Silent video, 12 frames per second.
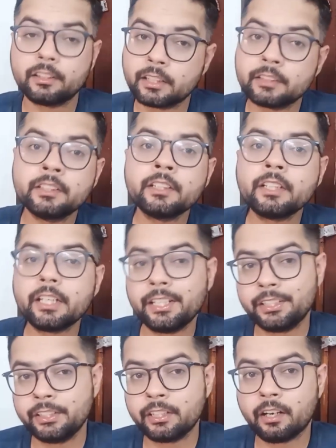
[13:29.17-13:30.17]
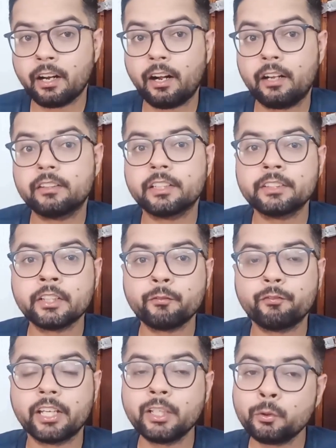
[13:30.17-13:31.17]
another area
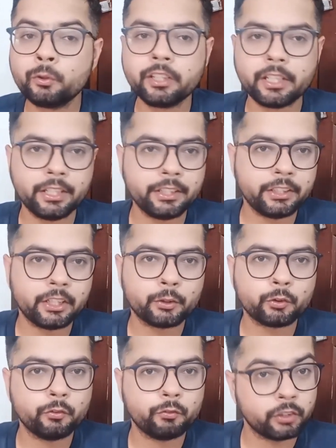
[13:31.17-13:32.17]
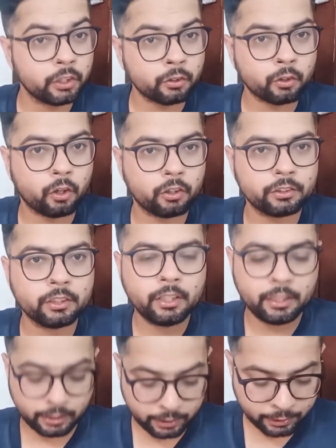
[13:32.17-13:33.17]
another very good area to work on
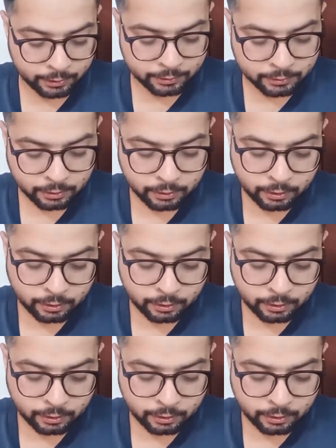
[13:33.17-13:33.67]
is